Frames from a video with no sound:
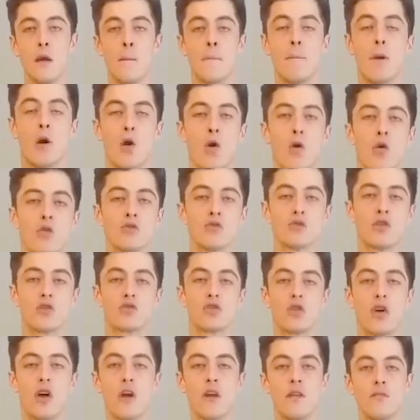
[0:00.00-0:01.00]
but also
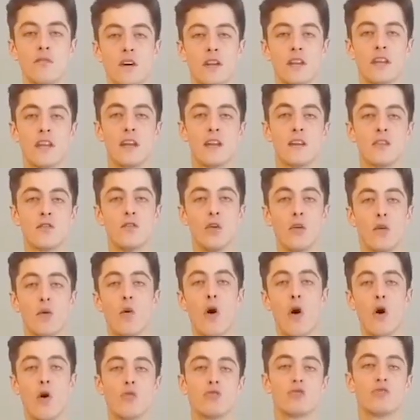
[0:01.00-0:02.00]
try and
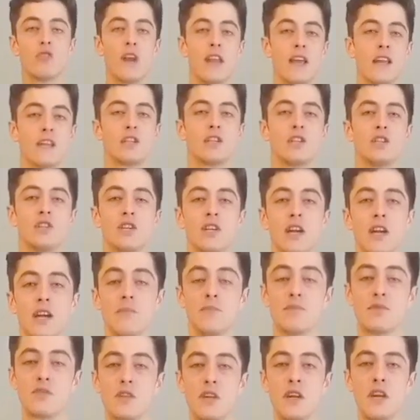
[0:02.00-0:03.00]
rekindle old
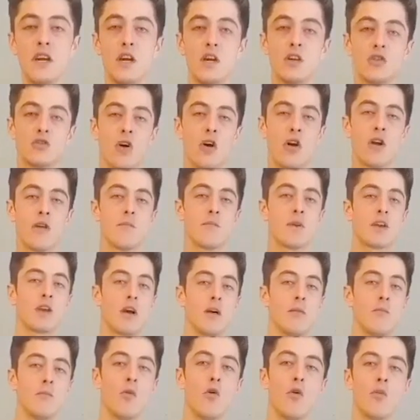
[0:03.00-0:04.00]
relationships. Try and
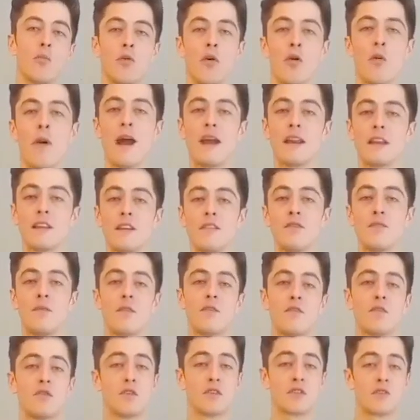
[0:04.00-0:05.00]
become more proactive
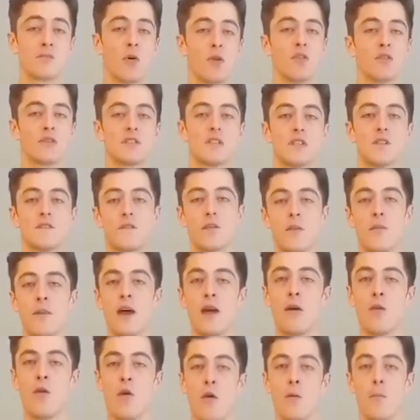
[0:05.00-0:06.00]
with your responses from
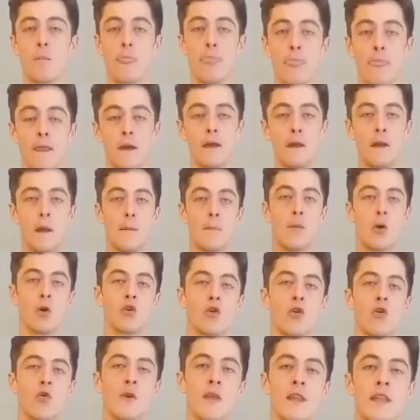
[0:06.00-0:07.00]
now on. By
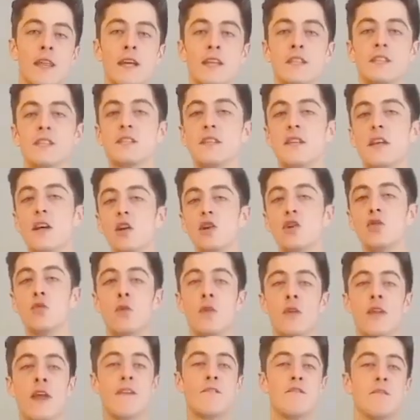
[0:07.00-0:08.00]
doing this, you
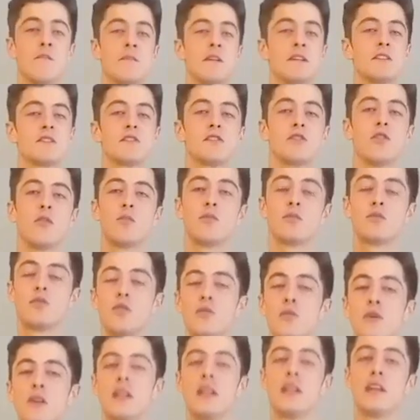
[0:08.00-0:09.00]
will never miss an
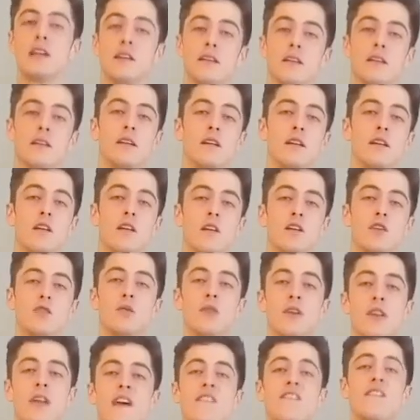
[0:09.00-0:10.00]
opportunity. You
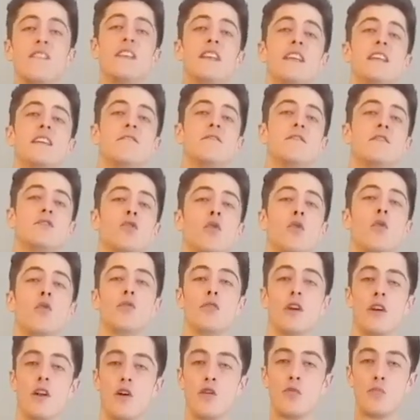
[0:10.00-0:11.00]
will never leave a
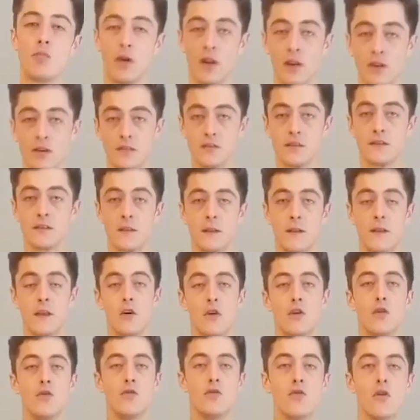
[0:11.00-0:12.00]
door unopened.
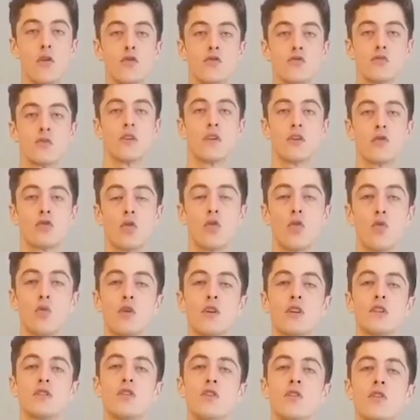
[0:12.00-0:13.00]
Who knows where the door
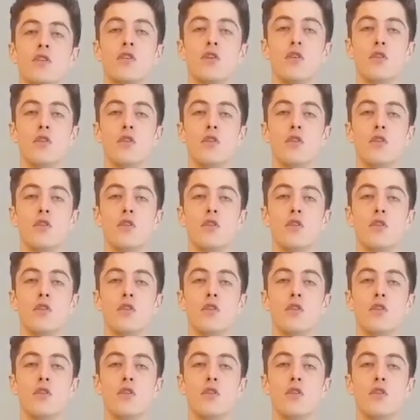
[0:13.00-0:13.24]
would have took